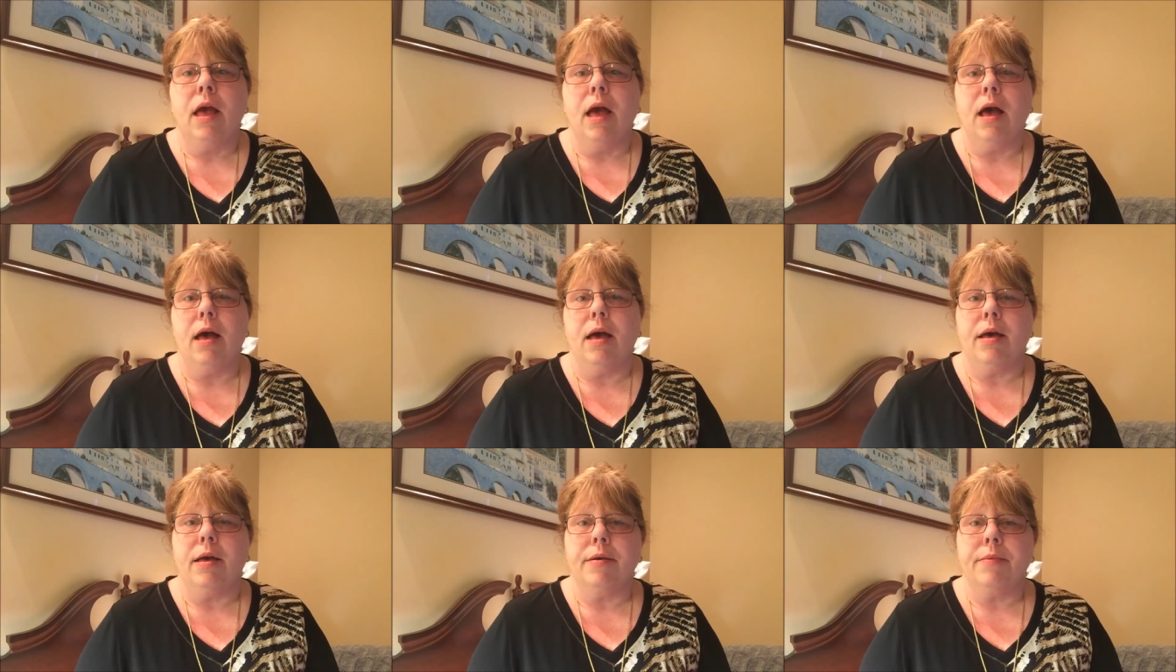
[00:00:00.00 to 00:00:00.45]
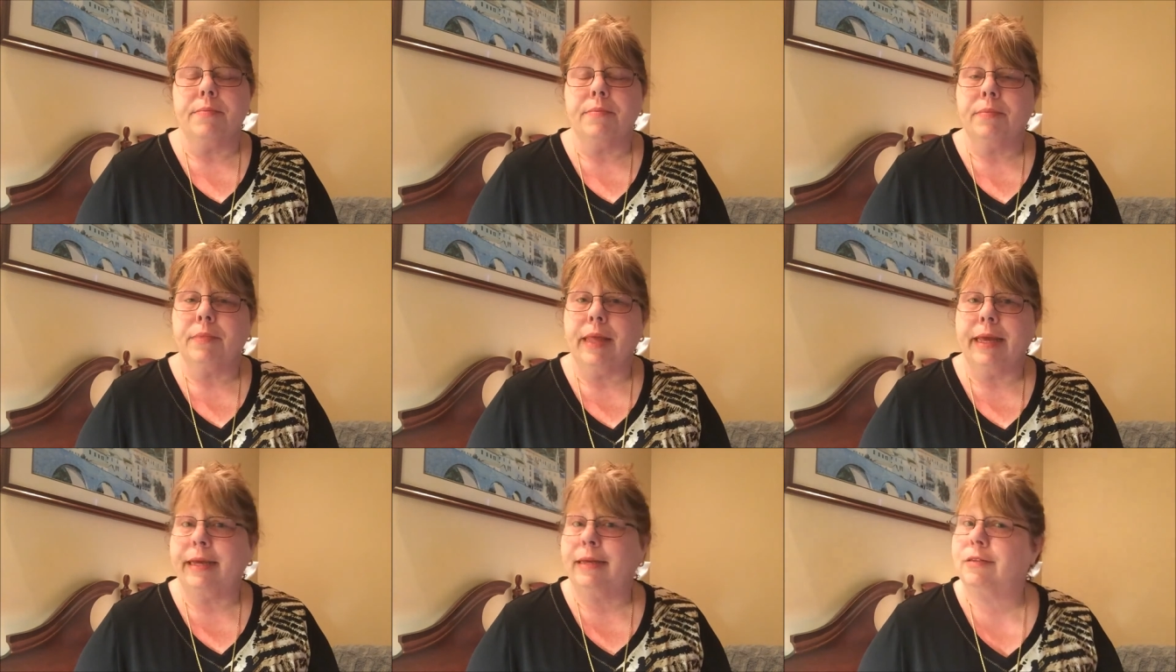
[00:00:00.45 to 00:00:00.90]

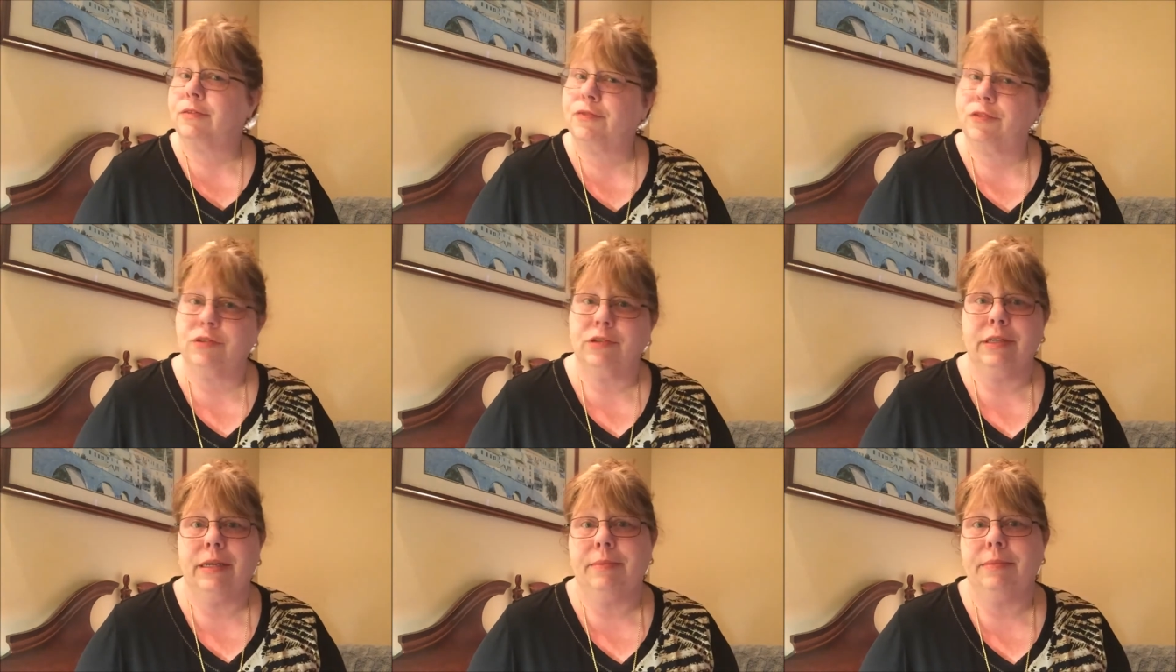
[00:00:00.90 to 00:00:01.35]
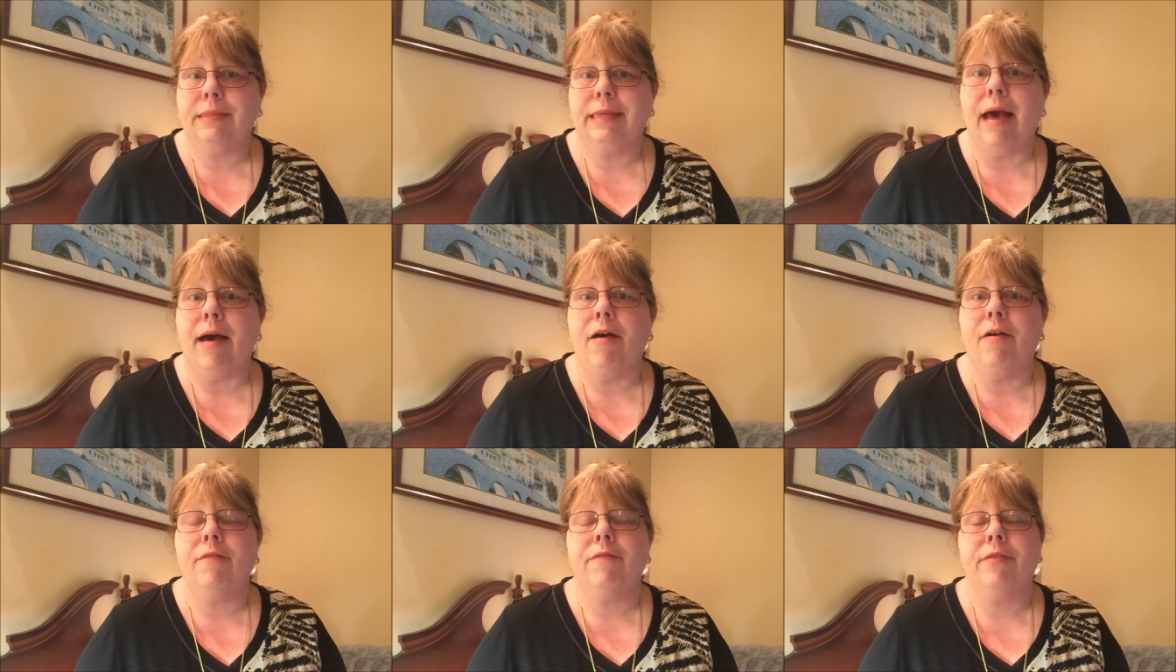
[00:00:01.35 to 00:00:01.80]
Like his first name is
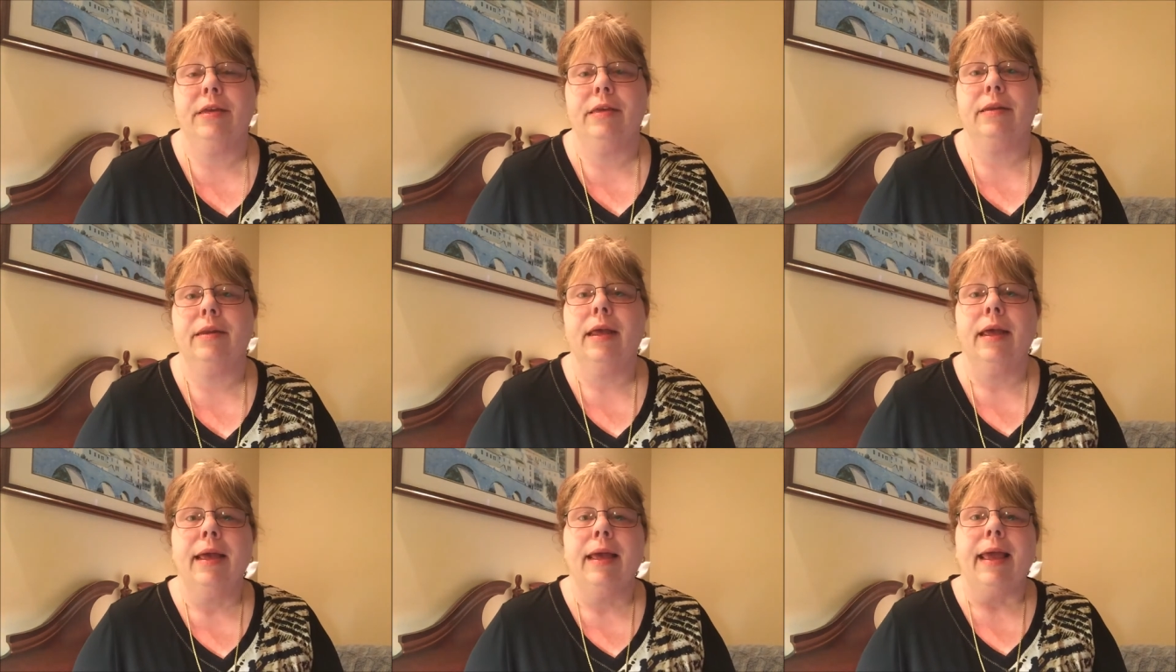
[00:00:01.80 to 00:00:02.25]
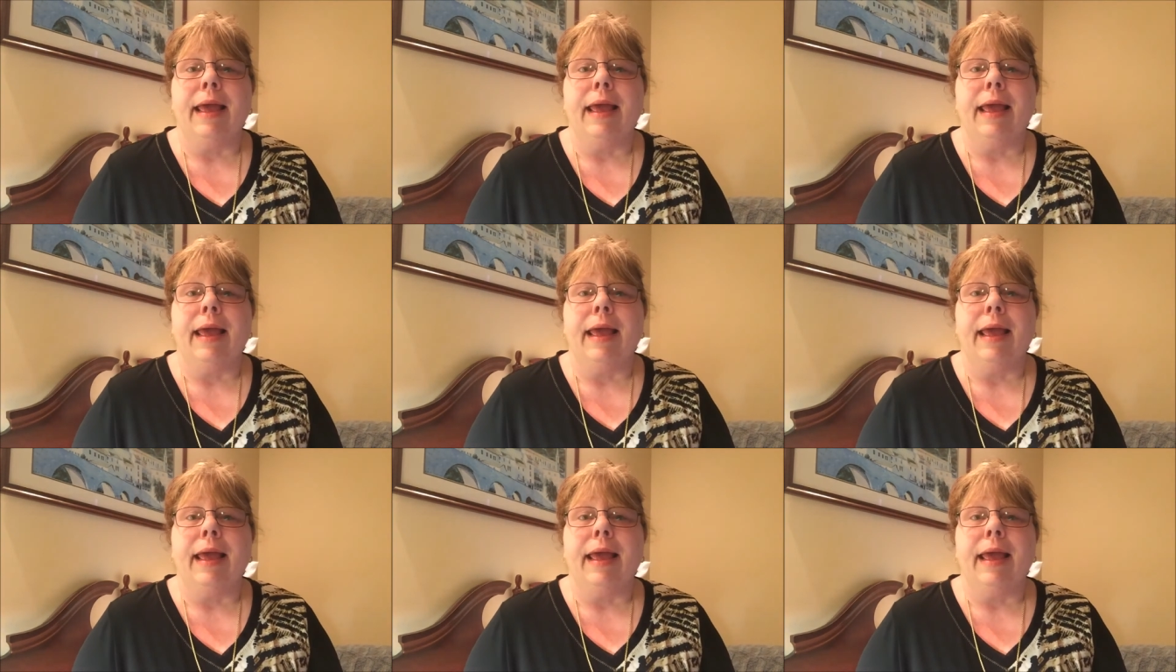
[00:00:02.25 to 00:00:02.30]
Alvin,